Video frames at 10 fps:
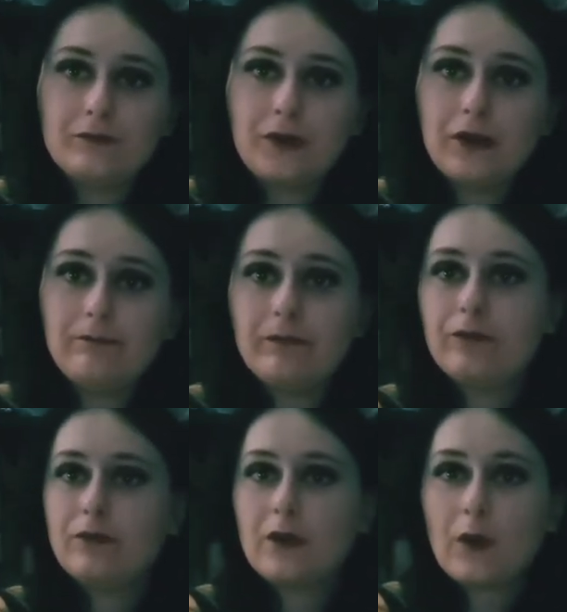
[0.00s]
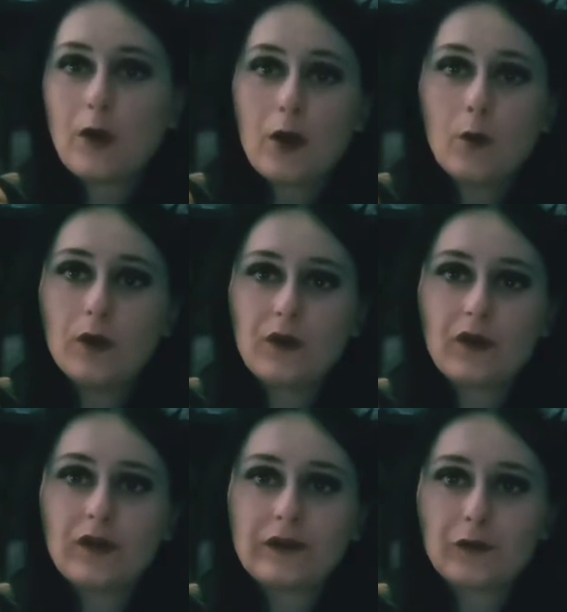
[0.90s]
but I will
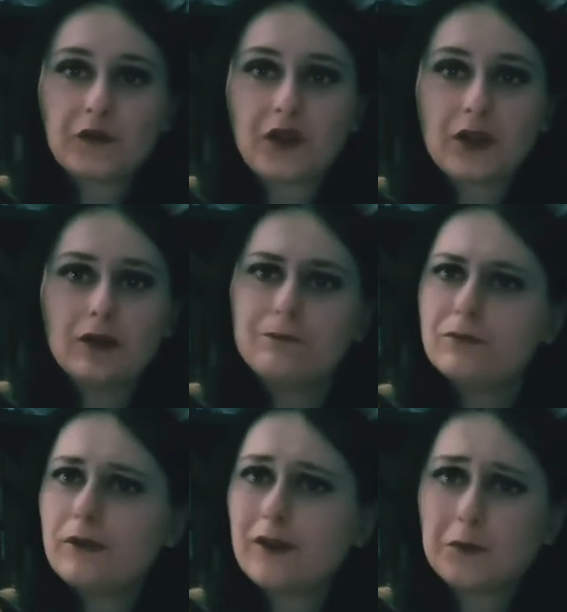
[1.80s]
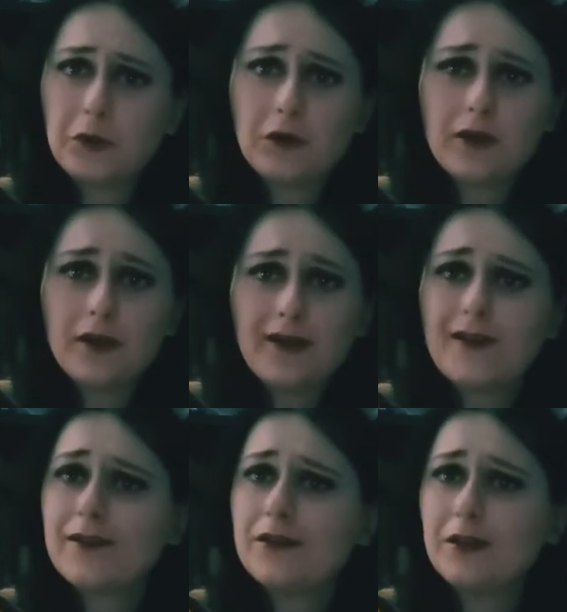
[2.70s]
tell you something, this book
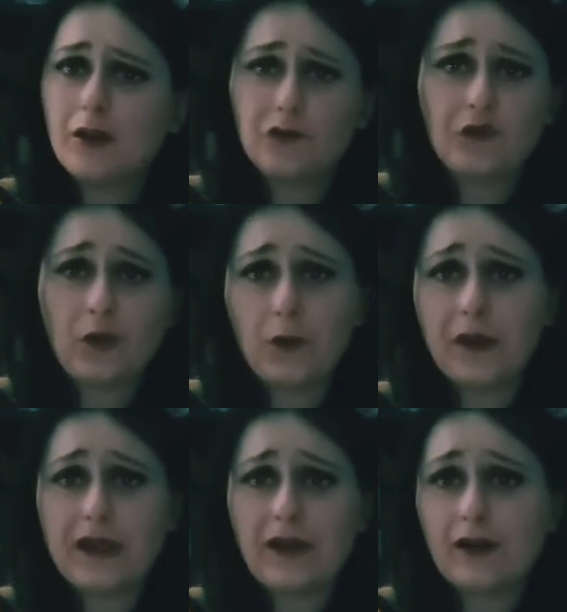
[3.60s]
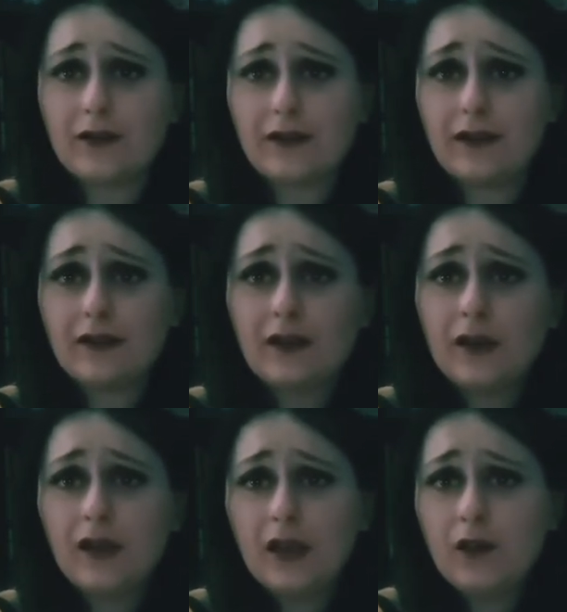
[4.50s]
is not for the weak-hearted.
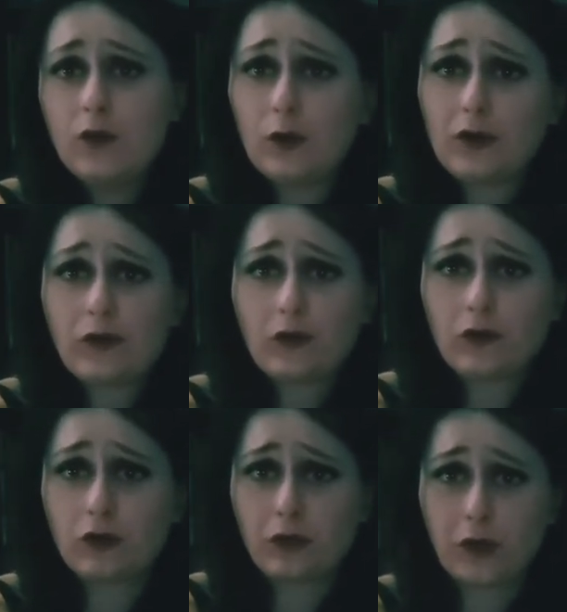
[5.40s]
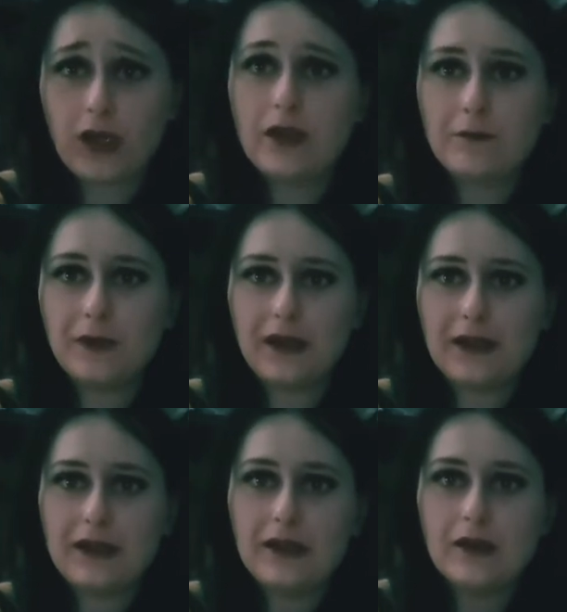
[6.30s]
If you're
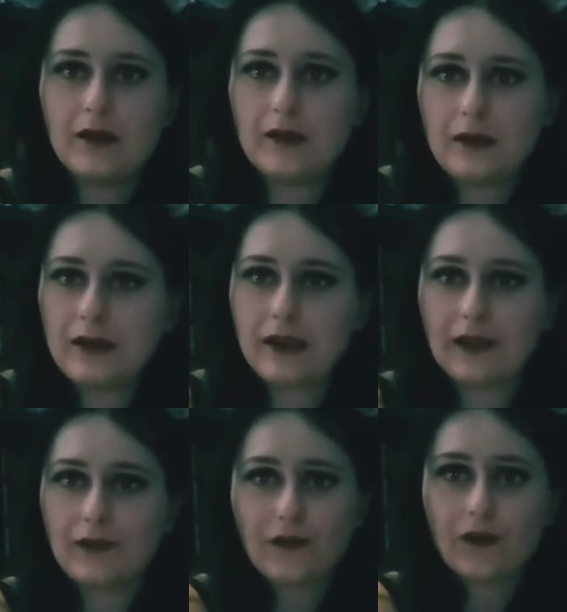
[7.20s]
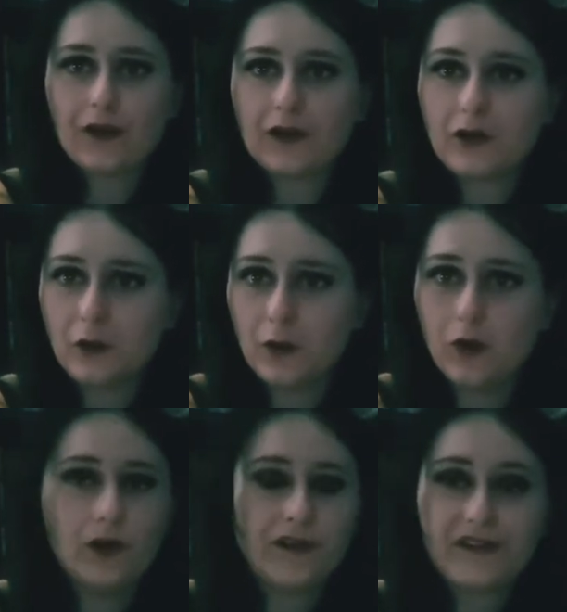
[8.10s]
extremely against kind of
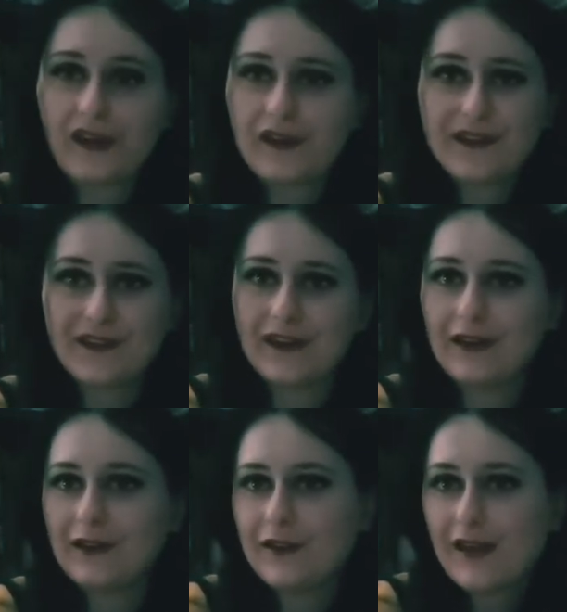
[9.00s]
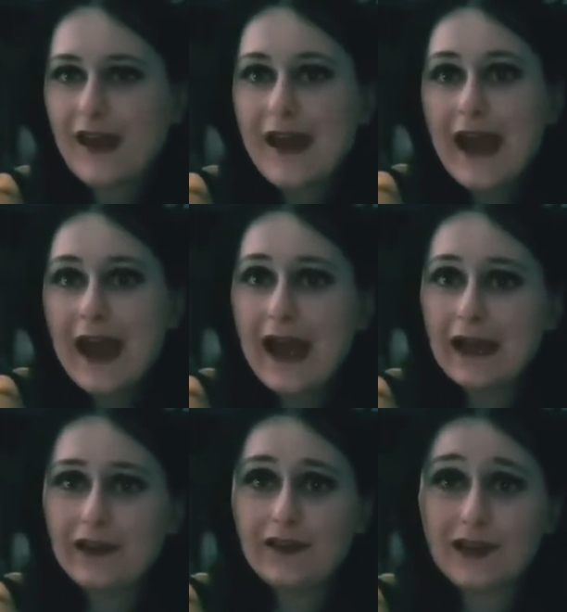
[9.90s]
gore, sex scenes,
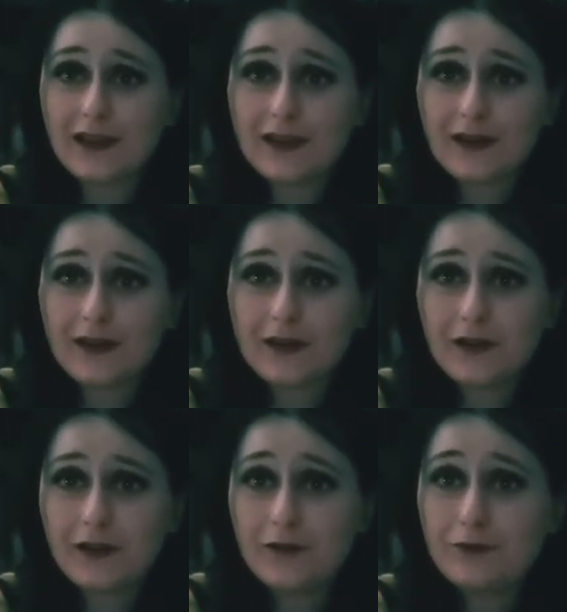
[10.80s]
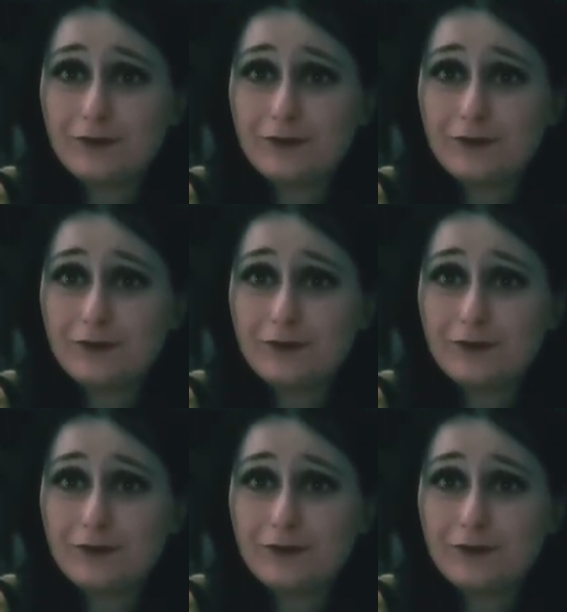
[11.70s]
anything that could